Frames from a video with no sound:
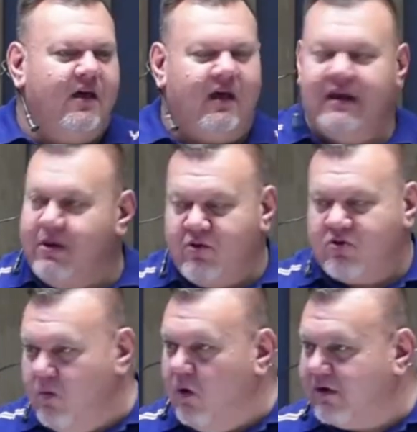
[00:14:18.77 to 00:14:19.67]
And he was
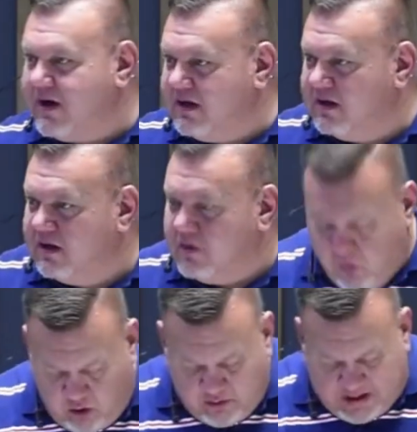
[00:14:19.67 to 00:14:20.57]
a warring,
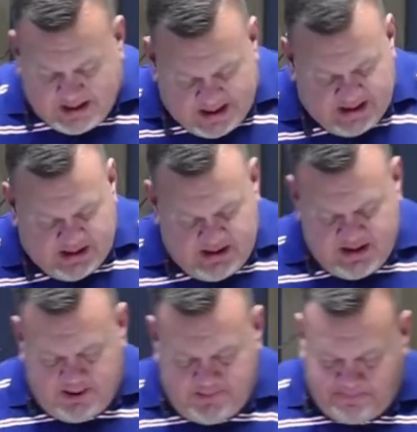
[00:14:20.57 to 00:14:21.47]
warring king,
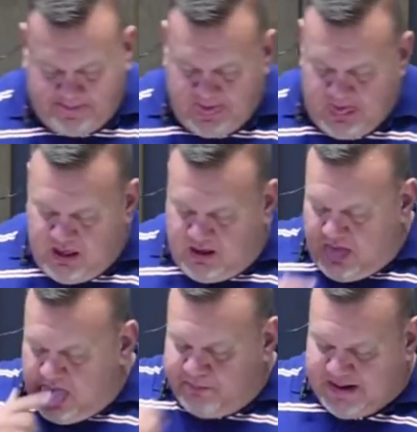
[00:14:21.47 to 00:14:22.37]
eh?
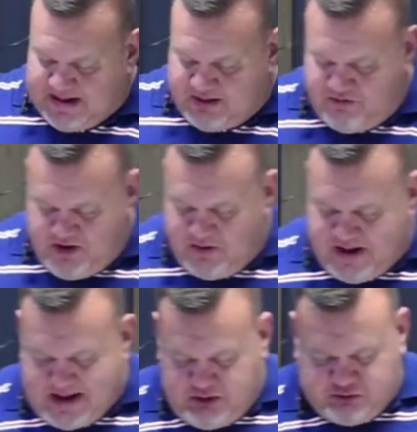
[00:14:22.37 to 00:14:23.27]
But it's very
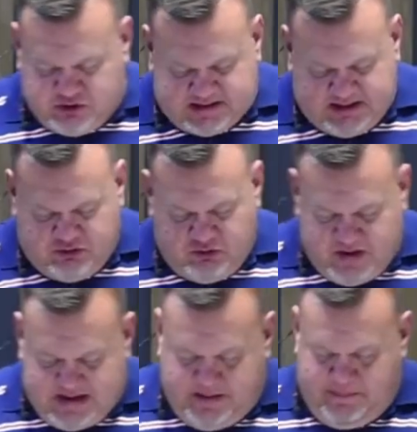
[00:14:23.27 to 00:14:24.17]
interesting to
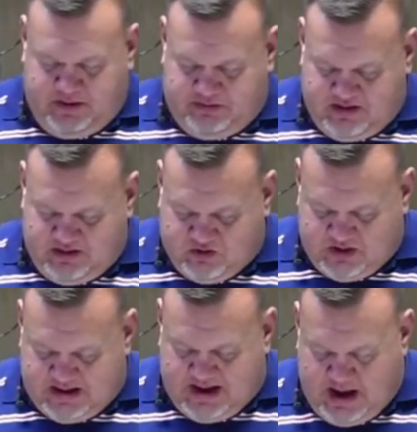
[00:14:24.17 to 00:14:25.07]
read about this
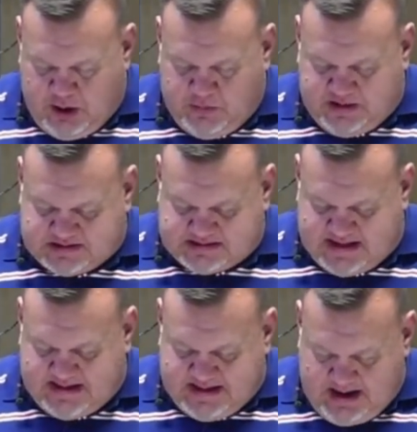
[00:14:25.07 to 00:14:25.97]
and how he
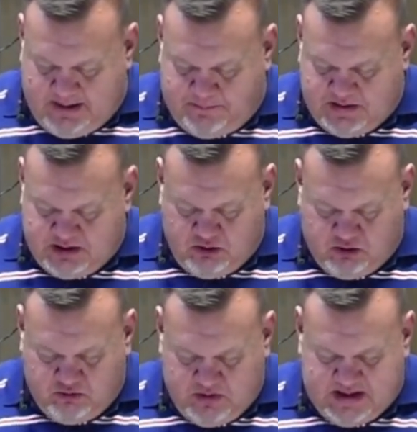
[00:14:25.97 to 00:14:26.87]
set it up. And you
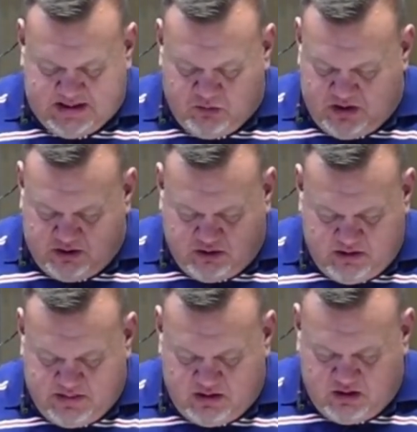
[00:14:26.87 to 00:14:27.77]
can read
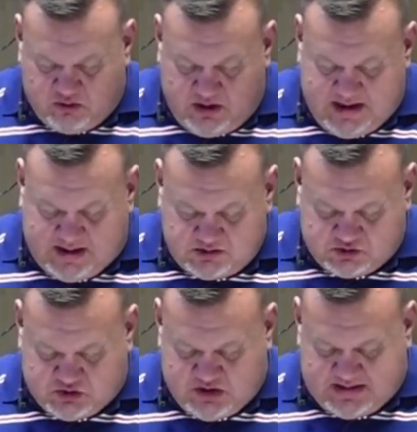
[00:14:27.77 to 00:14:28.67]
1 uh,
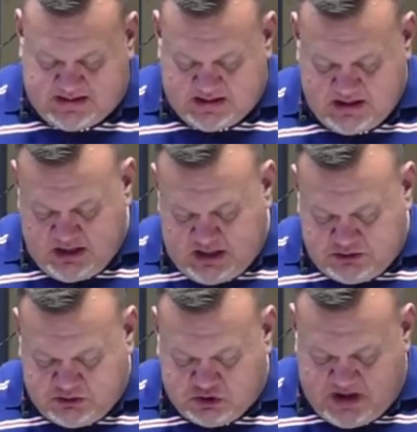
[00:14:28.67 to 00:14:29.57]
Chronicles 13
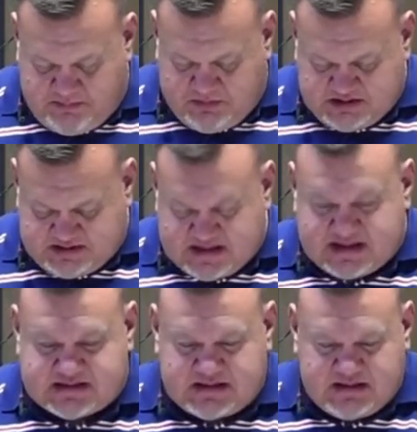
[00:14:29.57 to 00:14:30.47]
to chapter
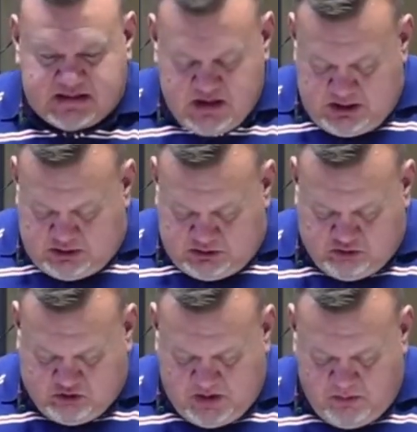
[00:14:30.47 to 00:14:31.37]
16 to
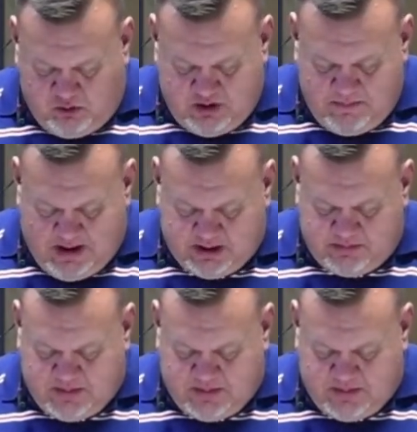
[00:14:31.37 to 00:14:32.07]
see more about it.